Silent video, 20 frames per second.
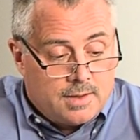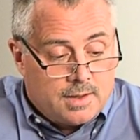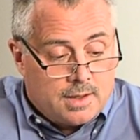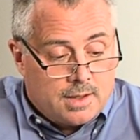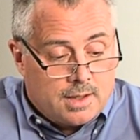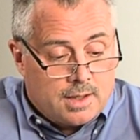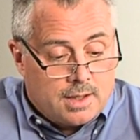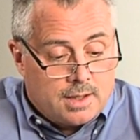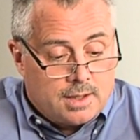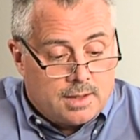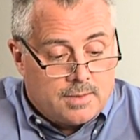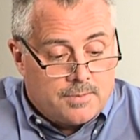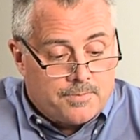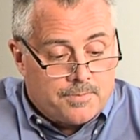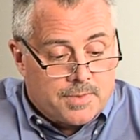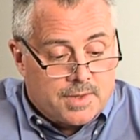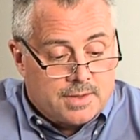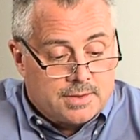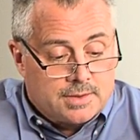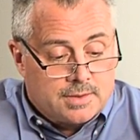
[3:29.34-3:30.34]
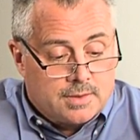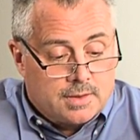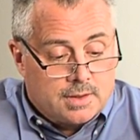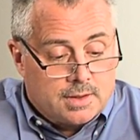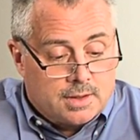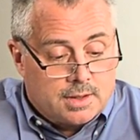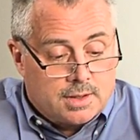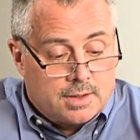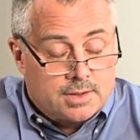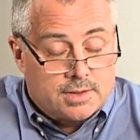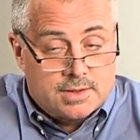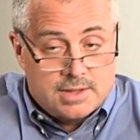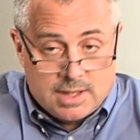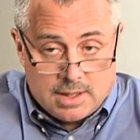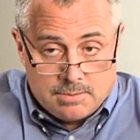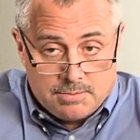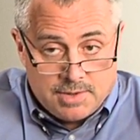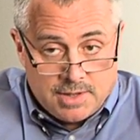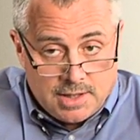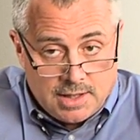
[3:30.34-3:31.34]
uh, uh, C M
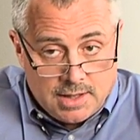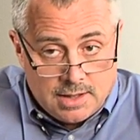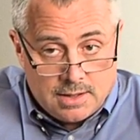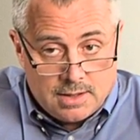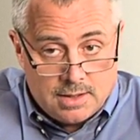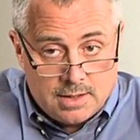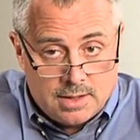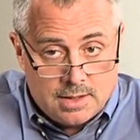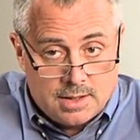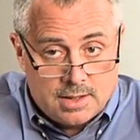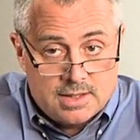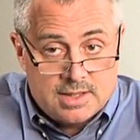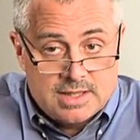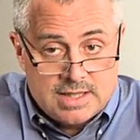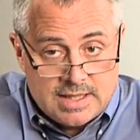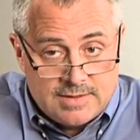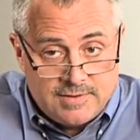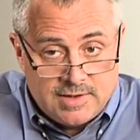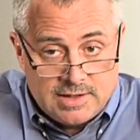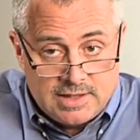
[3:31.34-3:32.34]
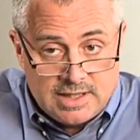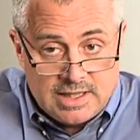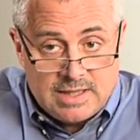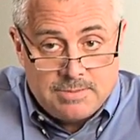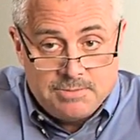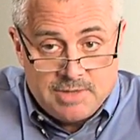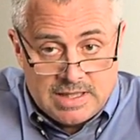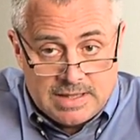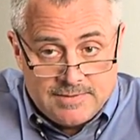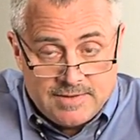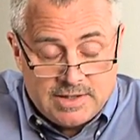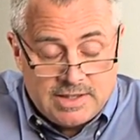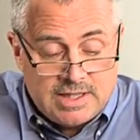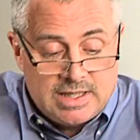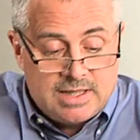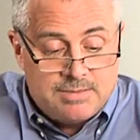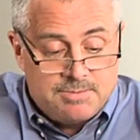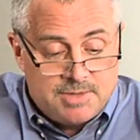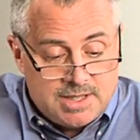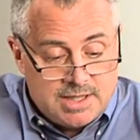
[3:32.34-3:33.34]
P, C V D, P V D,
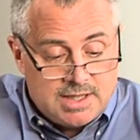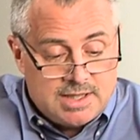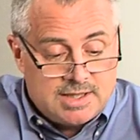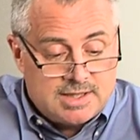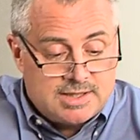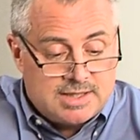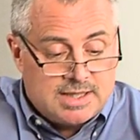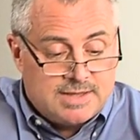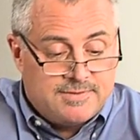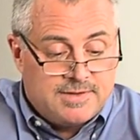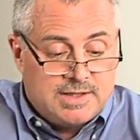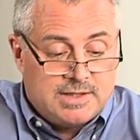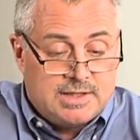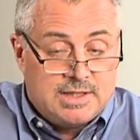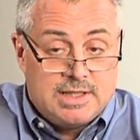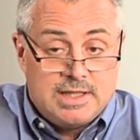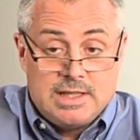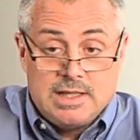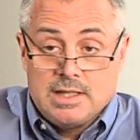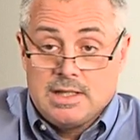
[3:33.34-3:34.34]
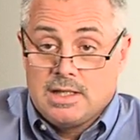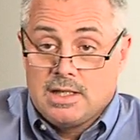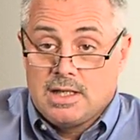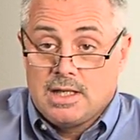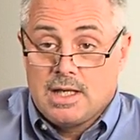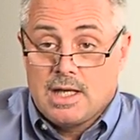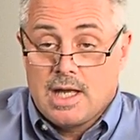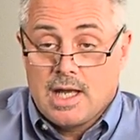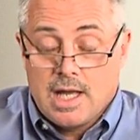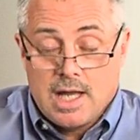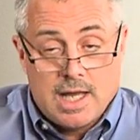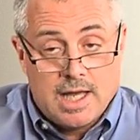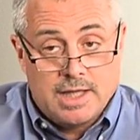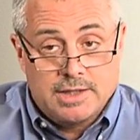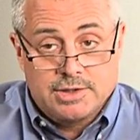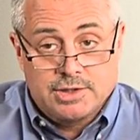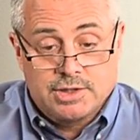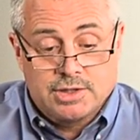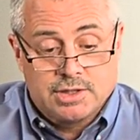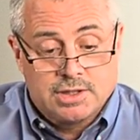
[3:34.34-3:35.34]
P E C V D,
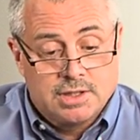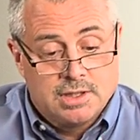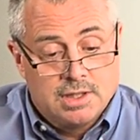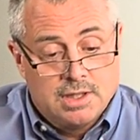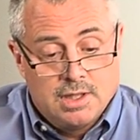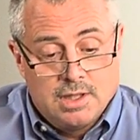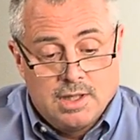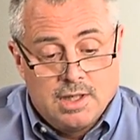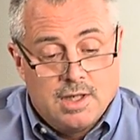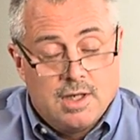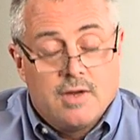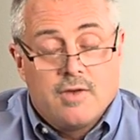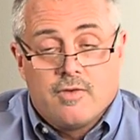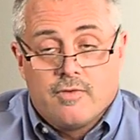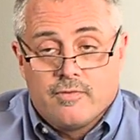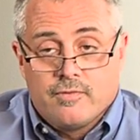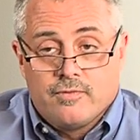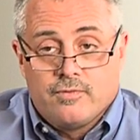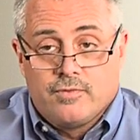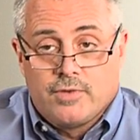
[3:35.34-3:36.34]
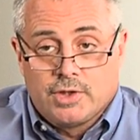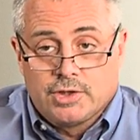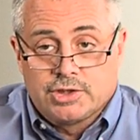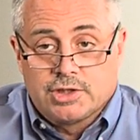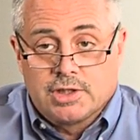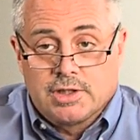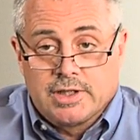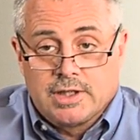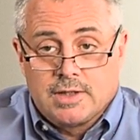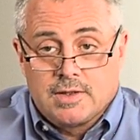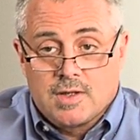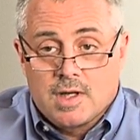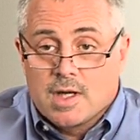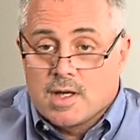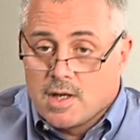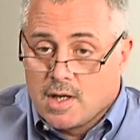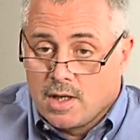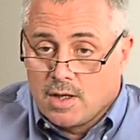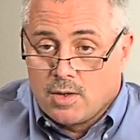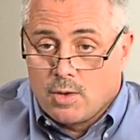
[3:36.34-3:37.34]
etch, virtually
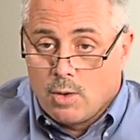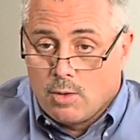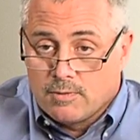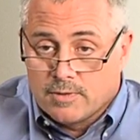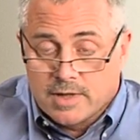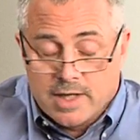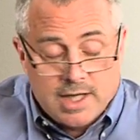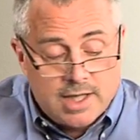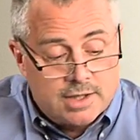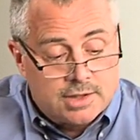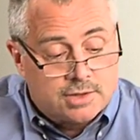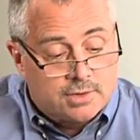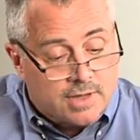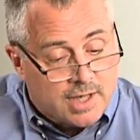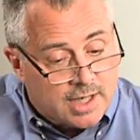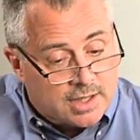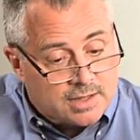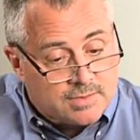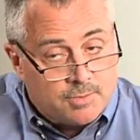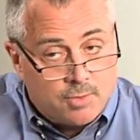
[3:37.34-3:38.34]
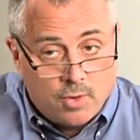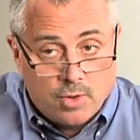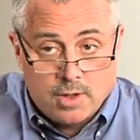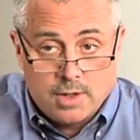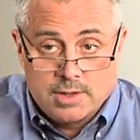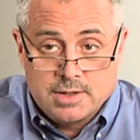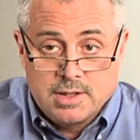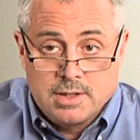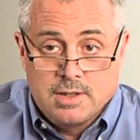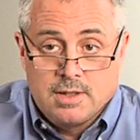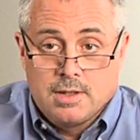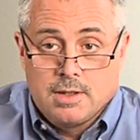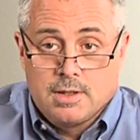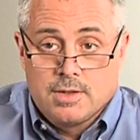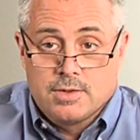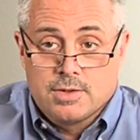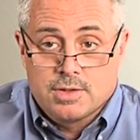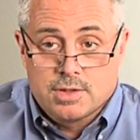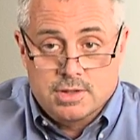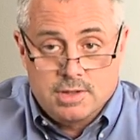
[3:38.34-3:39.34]
uh, overhead transport,
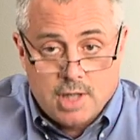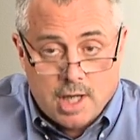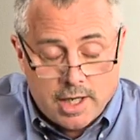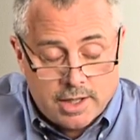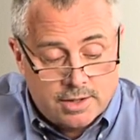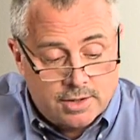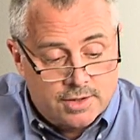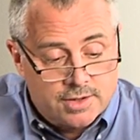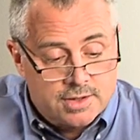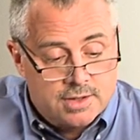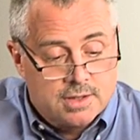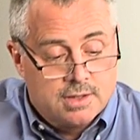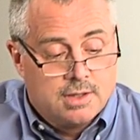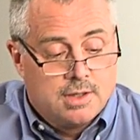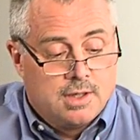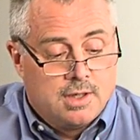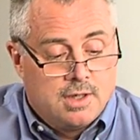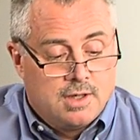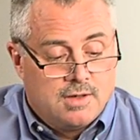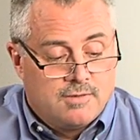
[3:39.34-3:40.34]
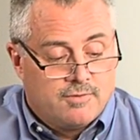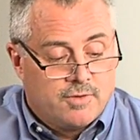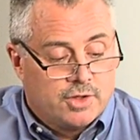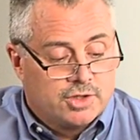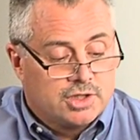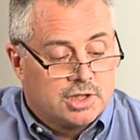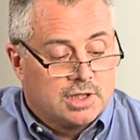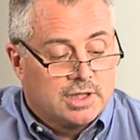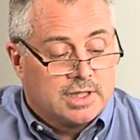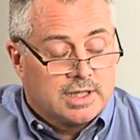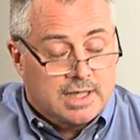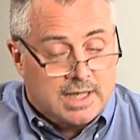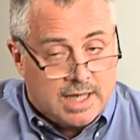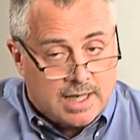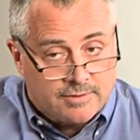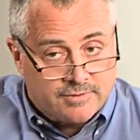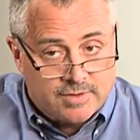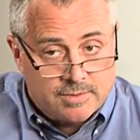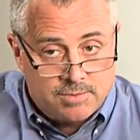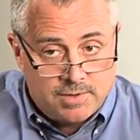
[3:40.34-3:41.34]
stockers, virtually
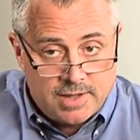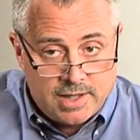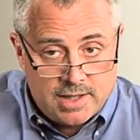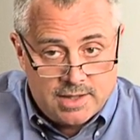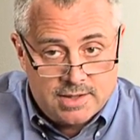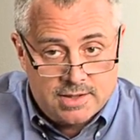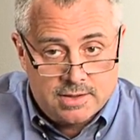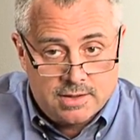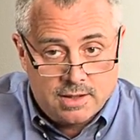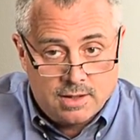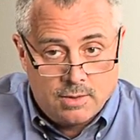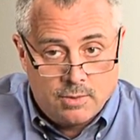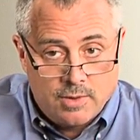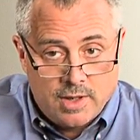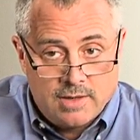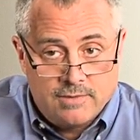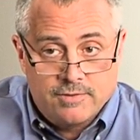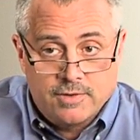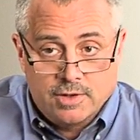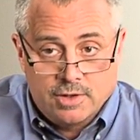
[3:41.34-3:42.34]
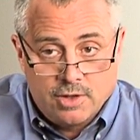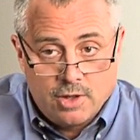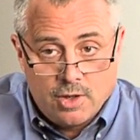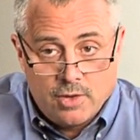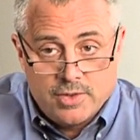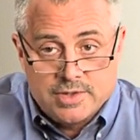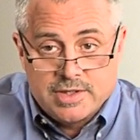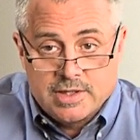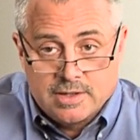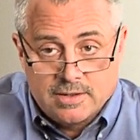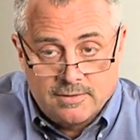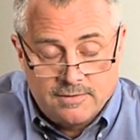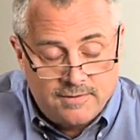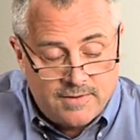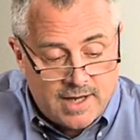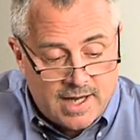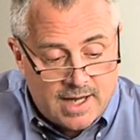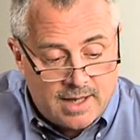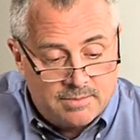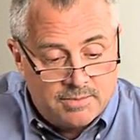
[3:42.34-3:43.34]
every place a wafer goes in the
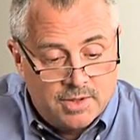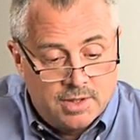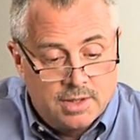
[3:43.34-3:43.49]
fab,